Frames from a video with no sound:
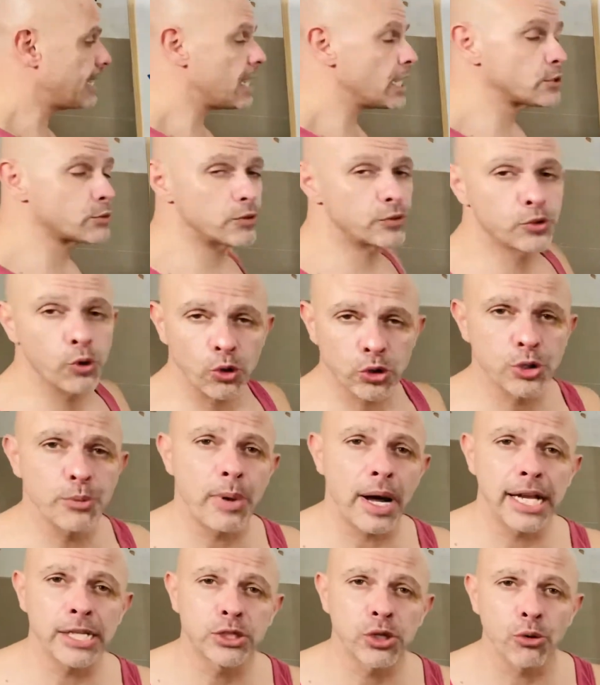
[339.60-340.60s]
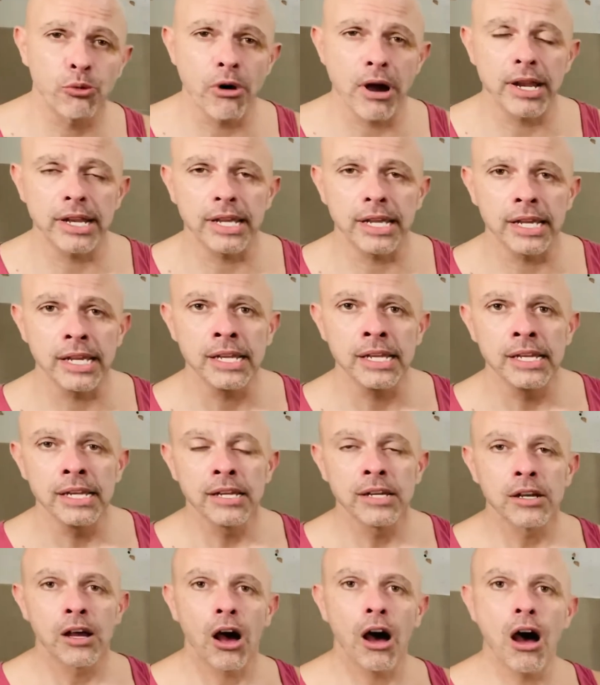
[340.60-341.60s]
we've talked about it already.
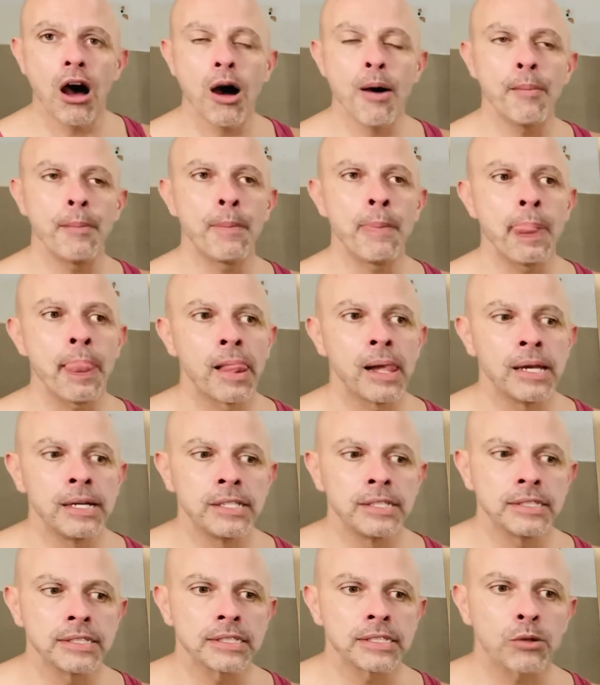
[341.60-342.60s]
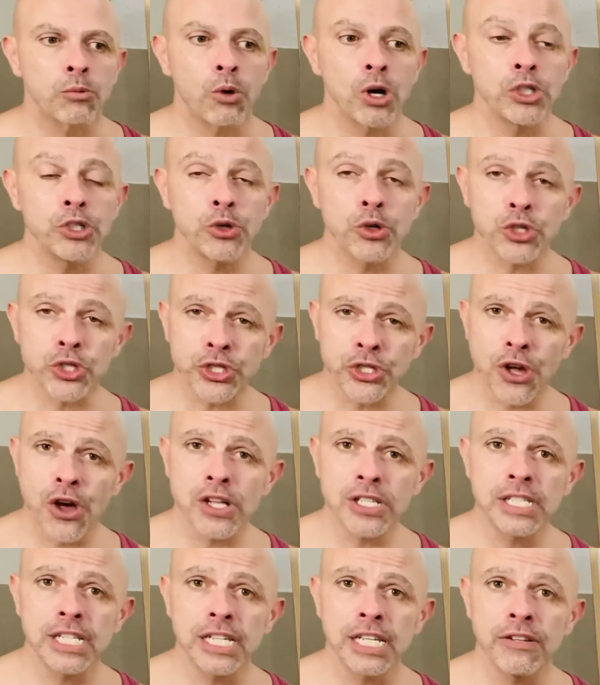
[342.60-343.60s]
When you're
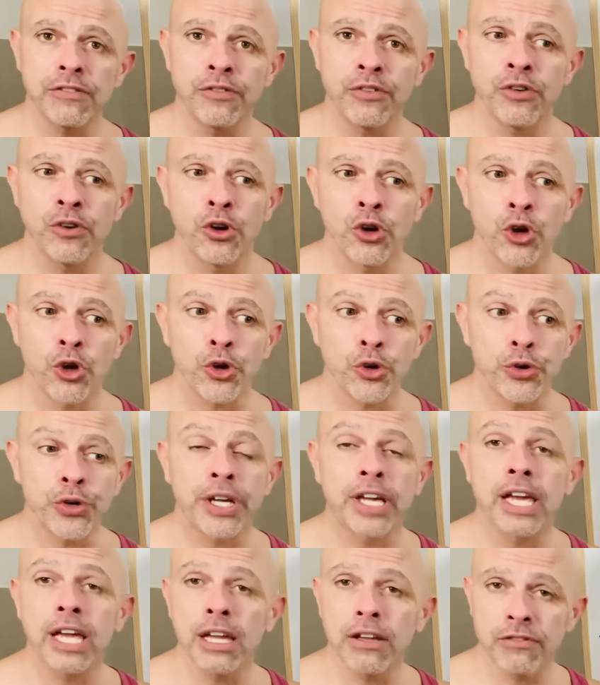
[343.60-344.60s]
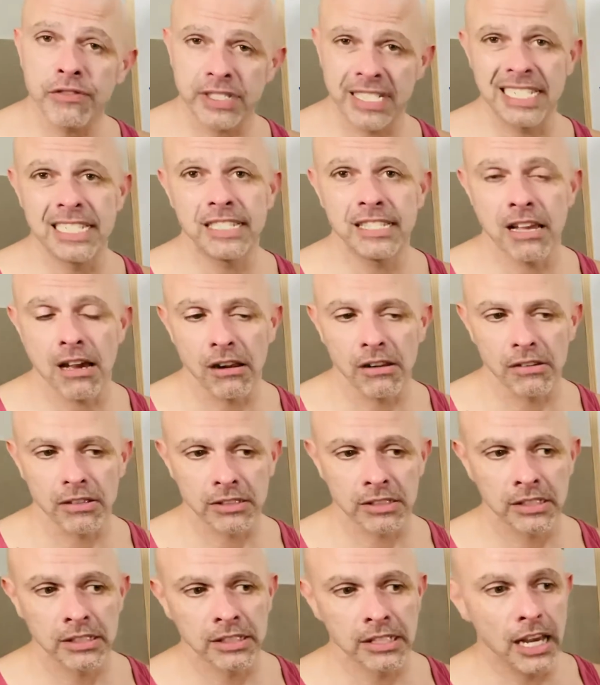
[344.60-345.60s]
assertive, you give
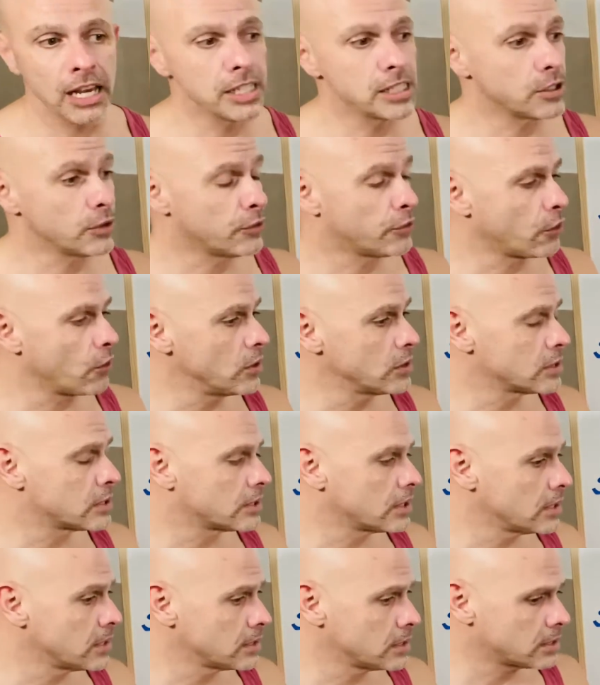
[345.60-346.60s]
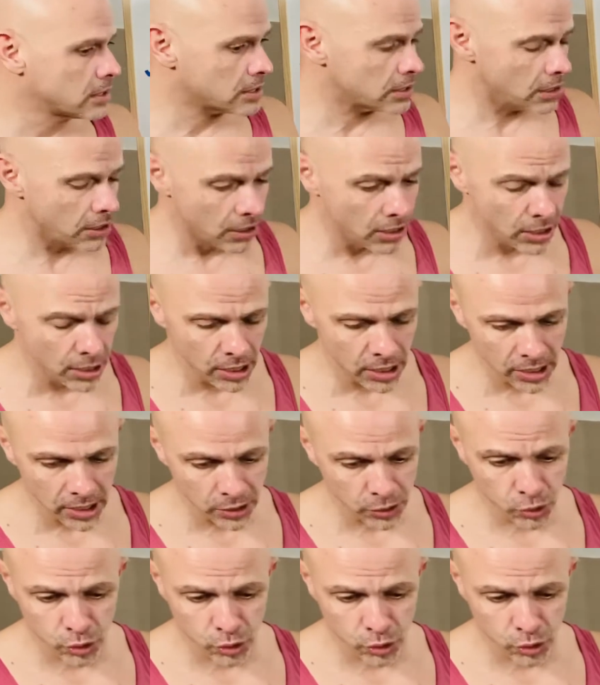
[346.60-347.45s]
details. Yeah. So for instance, let's